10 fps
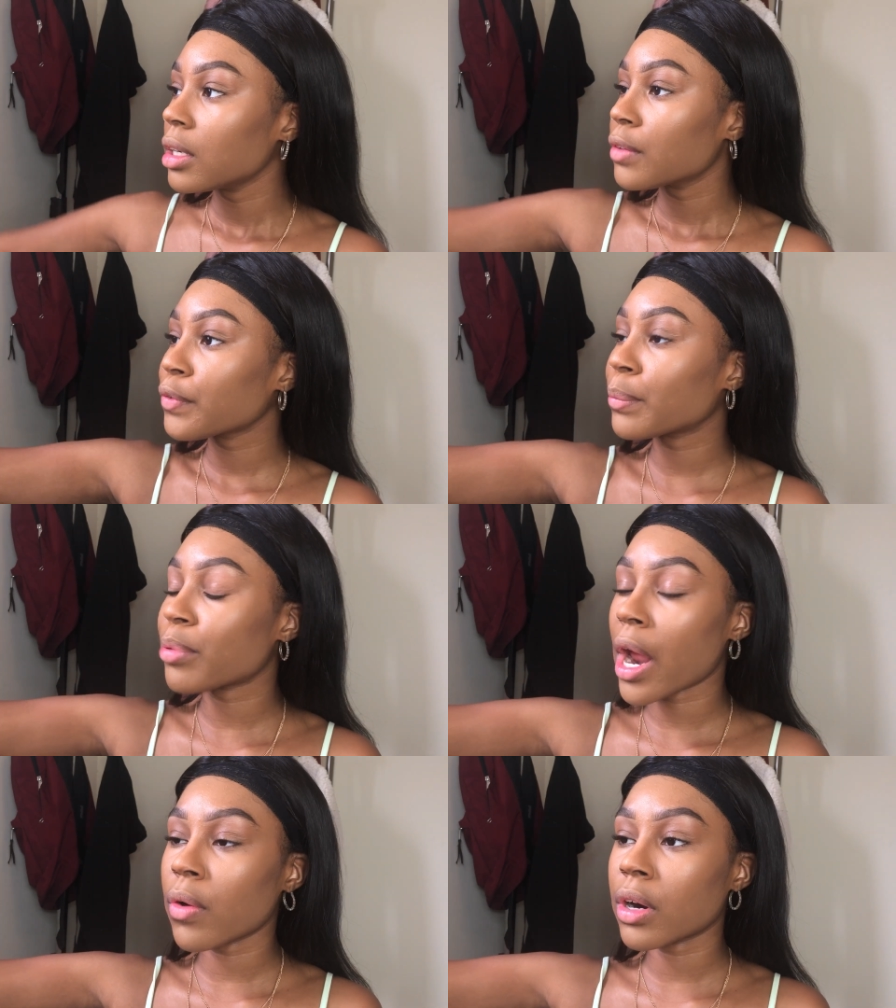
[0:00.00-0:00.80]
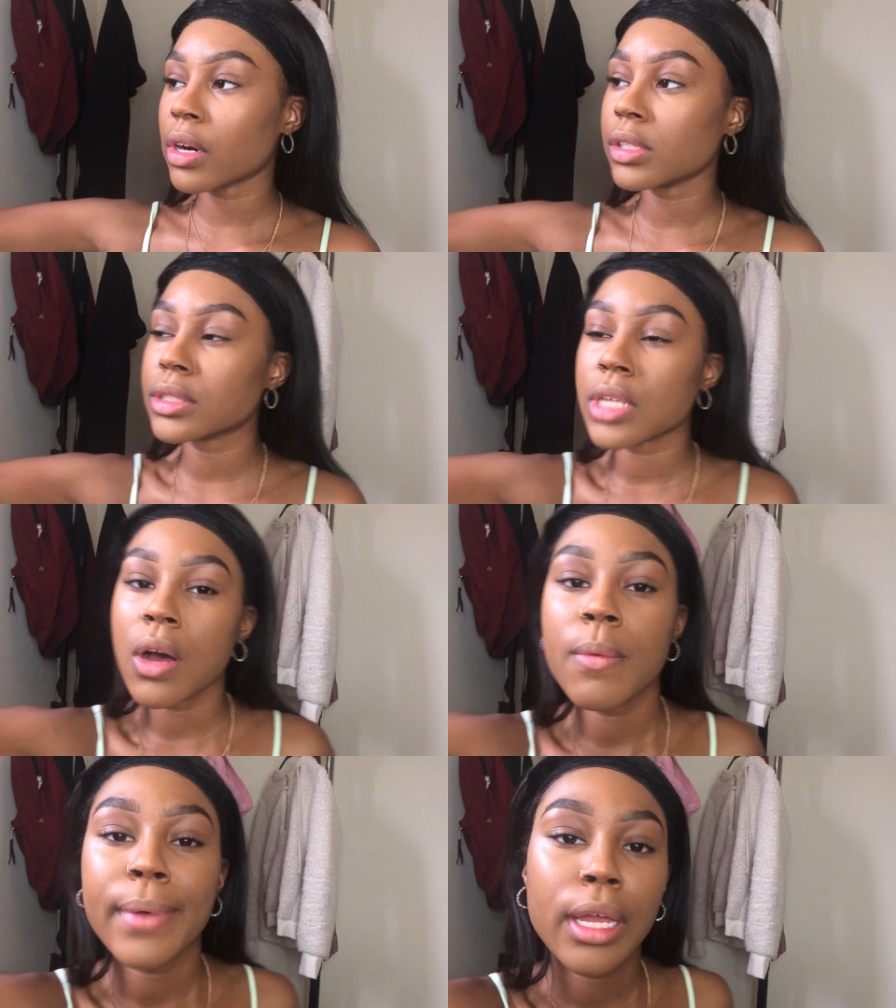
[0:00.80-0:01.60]
for brown girls.
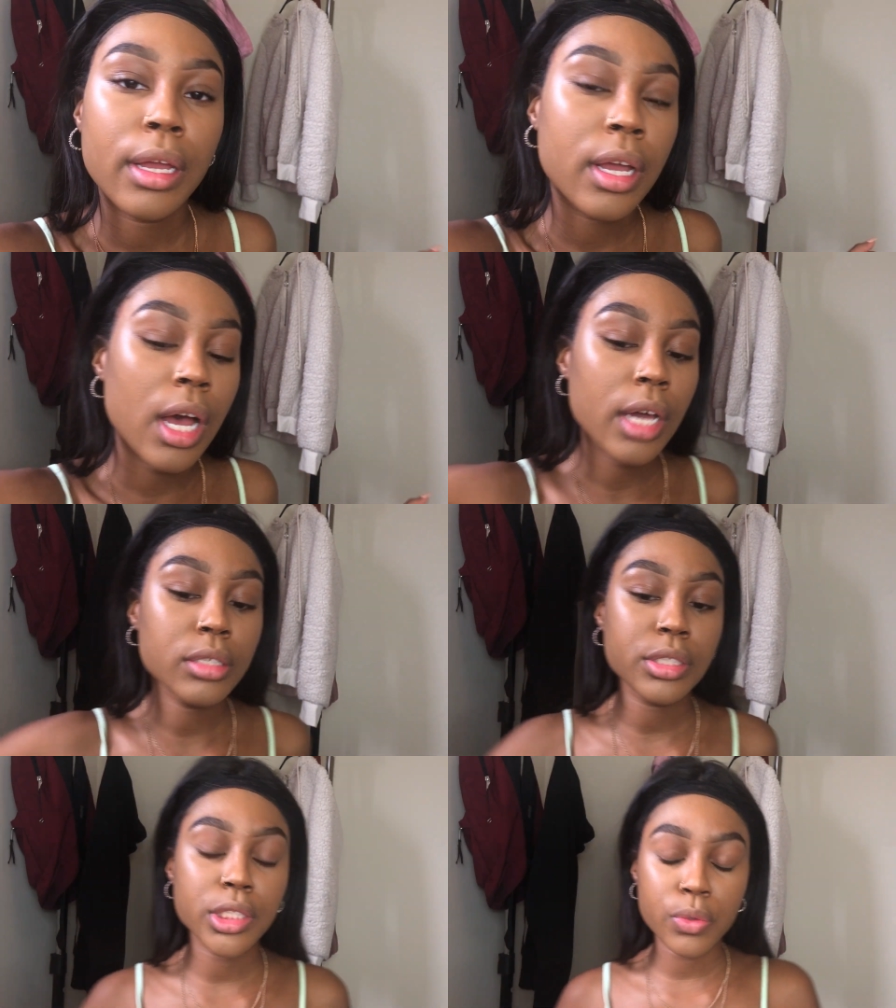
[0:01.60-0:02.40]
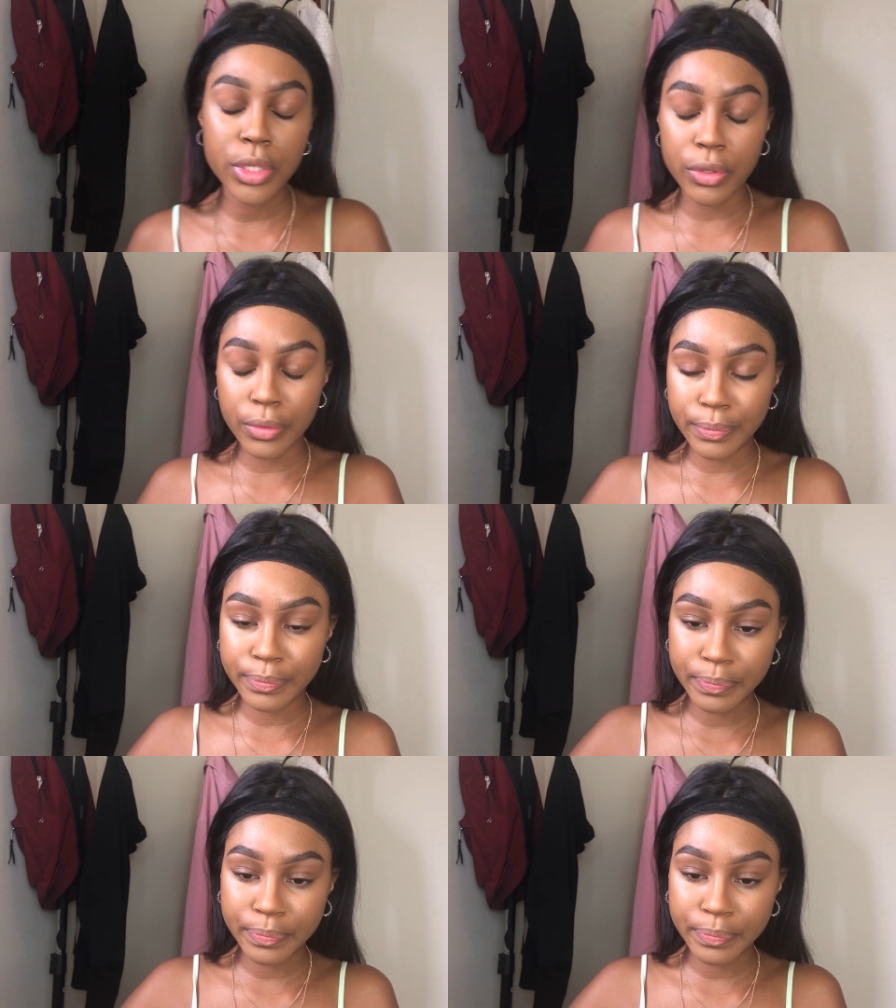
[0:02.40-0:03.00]
Oh my God, it's so cute.